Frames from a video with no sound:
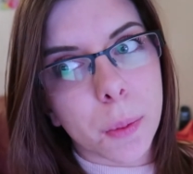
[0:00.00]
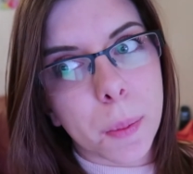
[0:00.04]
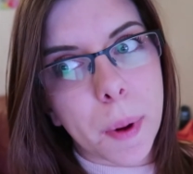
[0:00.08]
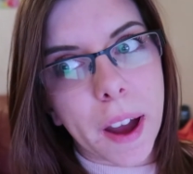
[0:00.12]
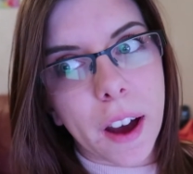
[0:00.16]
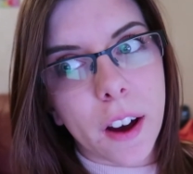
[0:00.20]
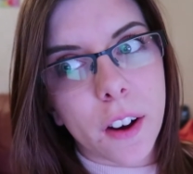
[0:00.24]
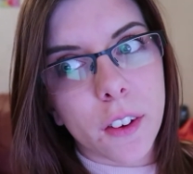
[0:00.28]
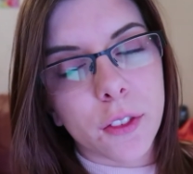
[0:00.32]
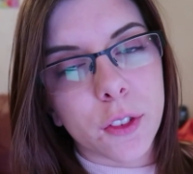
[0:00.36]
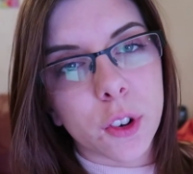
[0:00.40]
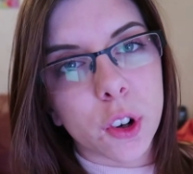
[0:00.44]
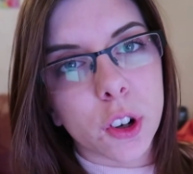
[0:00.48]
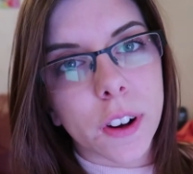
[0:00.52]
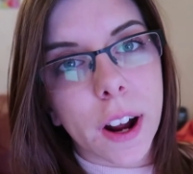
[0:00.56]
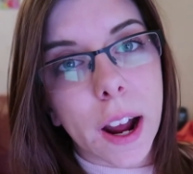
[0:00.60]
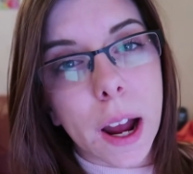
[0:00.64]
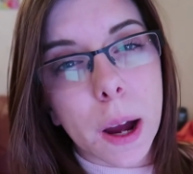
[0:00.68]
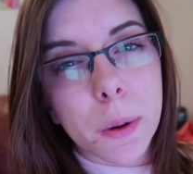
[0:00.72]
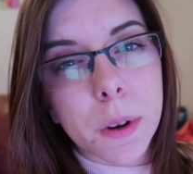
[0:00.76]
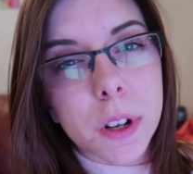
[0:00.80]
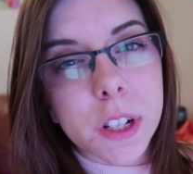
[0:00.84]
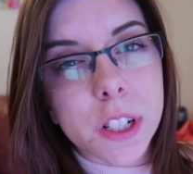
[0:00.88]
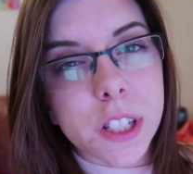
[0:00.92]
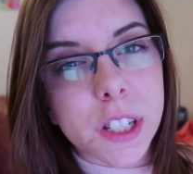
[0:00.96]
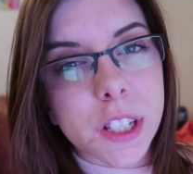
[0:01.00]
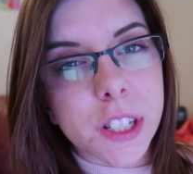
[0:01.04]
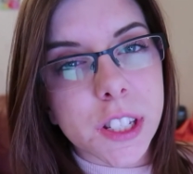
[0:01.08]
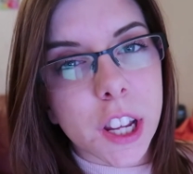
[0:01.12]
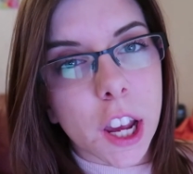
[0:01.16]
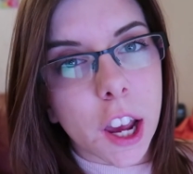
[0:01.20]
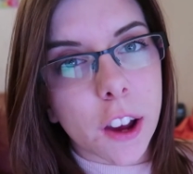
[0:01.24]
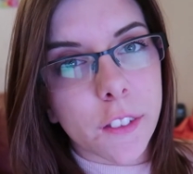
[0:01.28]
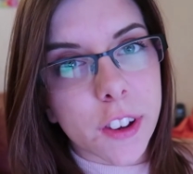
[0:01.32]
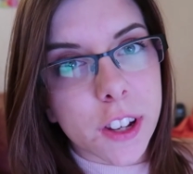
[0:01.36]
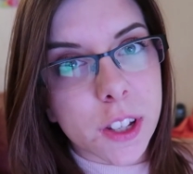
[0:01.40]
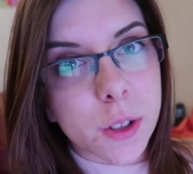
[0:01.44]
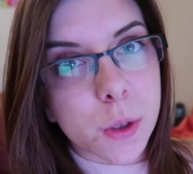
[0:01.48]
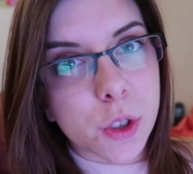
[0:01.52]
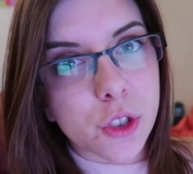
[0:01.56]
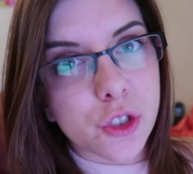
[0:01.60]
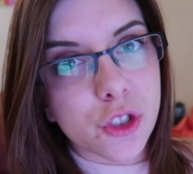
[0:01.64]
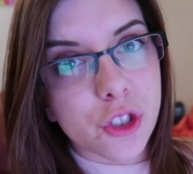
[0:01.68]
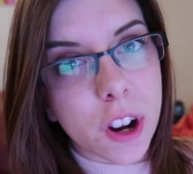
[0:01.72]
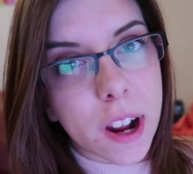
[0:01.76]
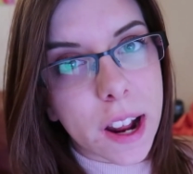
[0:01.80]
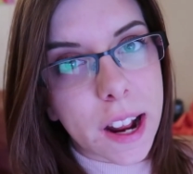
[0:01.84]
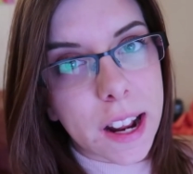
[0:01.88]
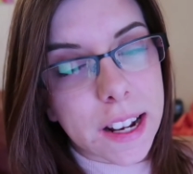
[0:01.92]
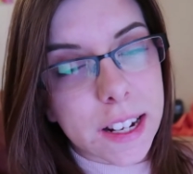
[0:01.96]
for about 4 hours. The service was
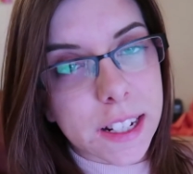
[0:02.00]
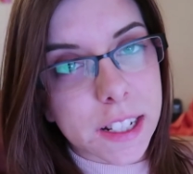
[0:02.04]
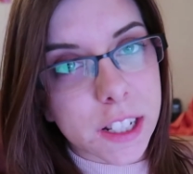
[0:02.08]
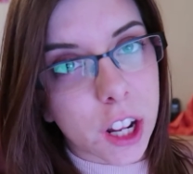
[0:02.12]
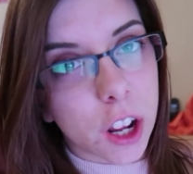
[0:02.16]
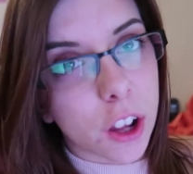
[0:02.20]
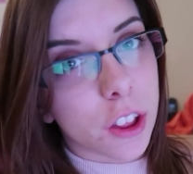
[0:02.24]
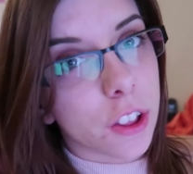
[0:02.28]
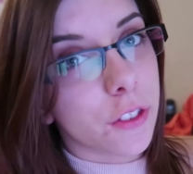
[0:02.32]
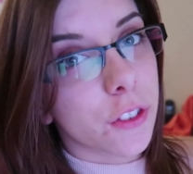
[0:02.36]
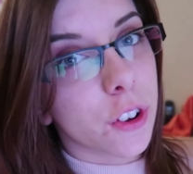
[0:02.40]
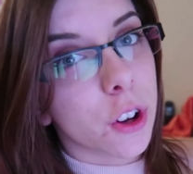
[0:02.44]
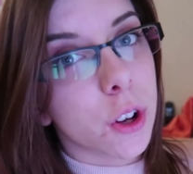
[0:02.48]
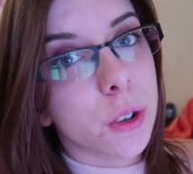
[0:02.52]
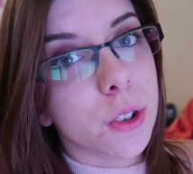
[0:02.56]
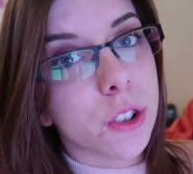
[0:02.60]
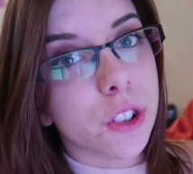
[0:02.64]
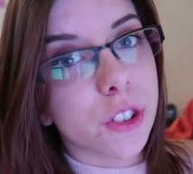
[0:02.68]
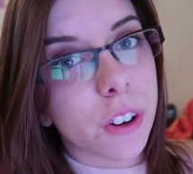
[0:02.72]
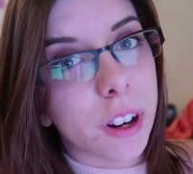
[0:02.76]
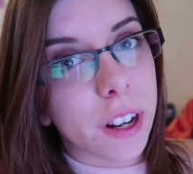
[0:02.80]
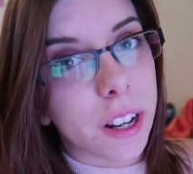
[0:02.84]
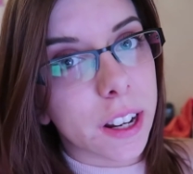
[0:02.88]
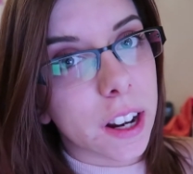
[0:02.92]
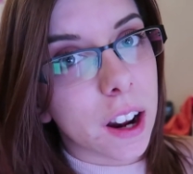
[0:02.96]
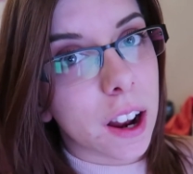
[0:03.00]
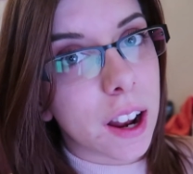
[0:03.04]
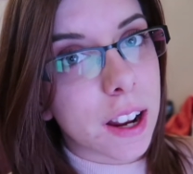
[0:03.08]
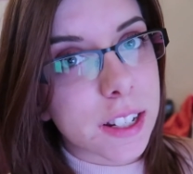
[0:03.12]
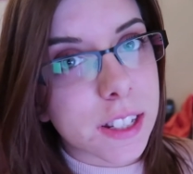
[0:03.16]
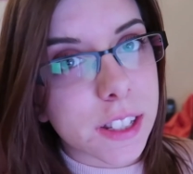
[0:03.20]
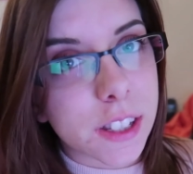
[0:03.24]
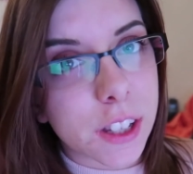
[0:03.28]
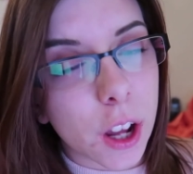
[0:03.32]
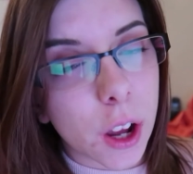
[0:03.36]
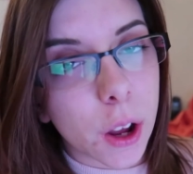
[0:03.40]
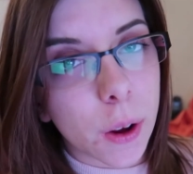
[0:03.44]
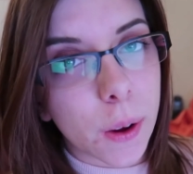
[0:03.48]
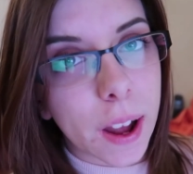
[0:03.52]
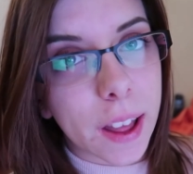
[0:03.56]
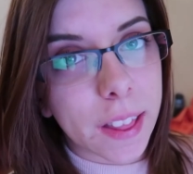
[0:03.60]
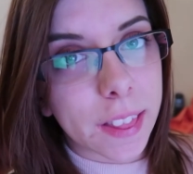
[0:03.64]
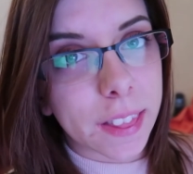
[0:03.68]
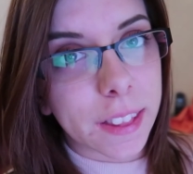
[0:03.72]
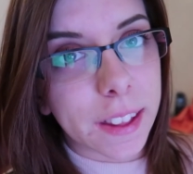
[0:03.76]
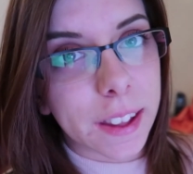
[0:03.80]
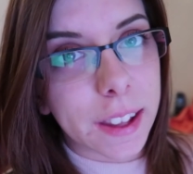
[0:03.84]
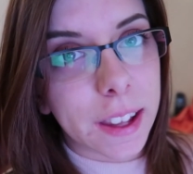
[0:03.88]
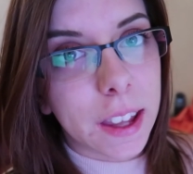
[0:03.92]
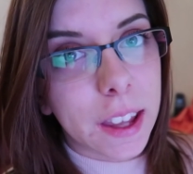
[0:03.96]
really slow. The food was really nice though,
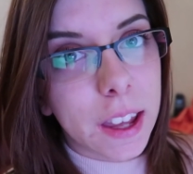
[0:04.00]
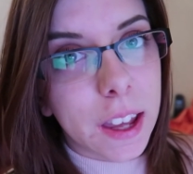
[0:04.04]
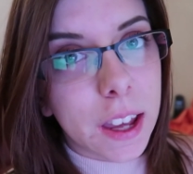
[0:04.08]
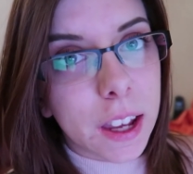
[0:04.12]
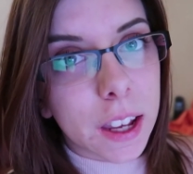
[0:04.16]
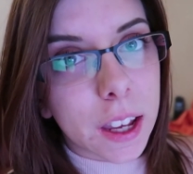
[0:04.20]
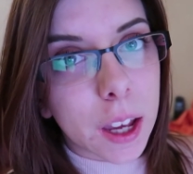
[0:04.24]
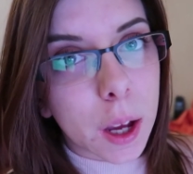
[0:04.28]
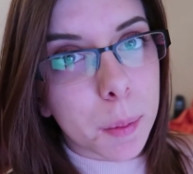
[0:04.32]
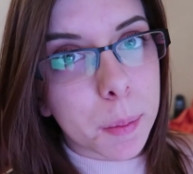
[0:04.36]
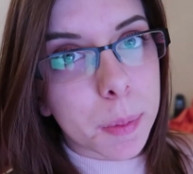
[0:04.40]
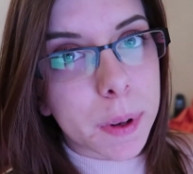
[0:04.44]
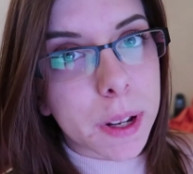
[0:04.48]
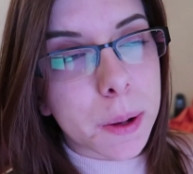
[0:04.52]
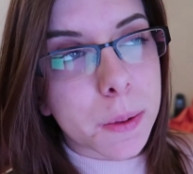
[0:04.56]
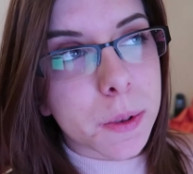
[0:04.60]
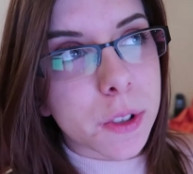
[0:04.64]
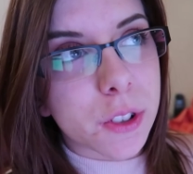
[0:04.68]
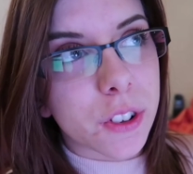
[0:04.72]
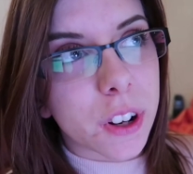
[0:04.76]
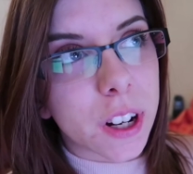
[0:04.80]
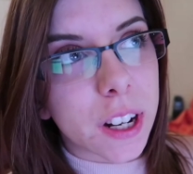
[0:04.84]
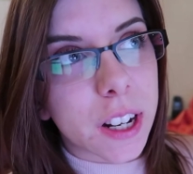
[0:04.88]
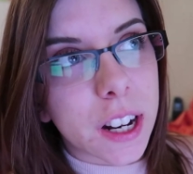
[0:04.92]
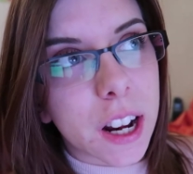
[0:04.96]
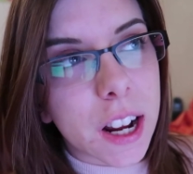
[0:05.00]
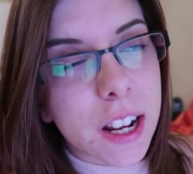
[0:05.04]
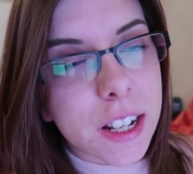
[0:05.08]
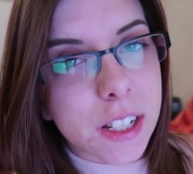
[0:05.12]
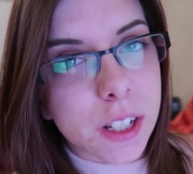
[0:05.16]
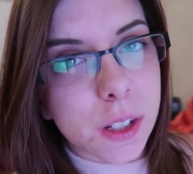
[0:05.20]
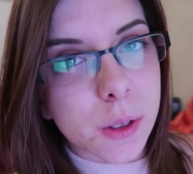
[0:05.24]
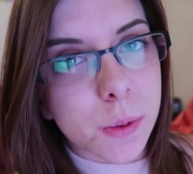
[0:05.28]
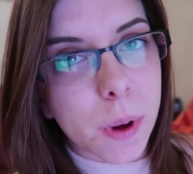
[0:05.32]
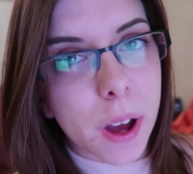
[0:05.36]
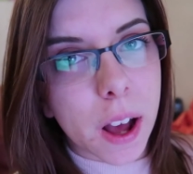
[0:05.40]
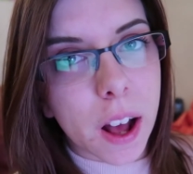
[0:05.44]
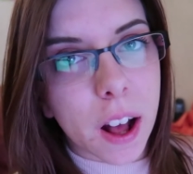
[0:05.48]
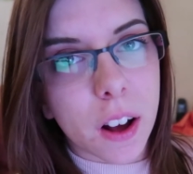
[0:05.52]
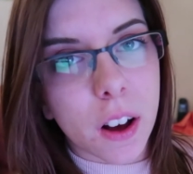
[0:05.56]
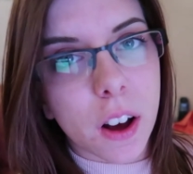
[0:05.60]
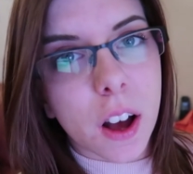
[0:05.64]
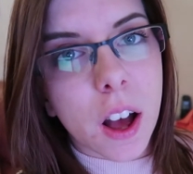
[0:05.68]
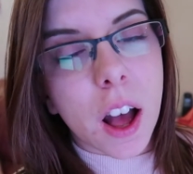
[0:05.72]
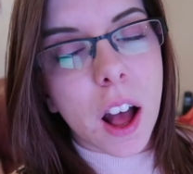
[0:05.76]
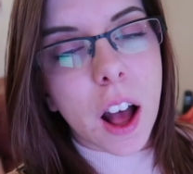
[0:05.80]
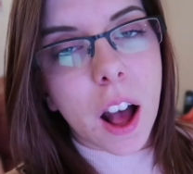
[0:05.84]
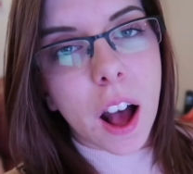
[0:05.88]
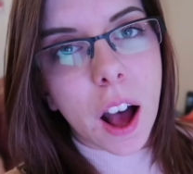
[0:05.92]
and the company was really nice as well.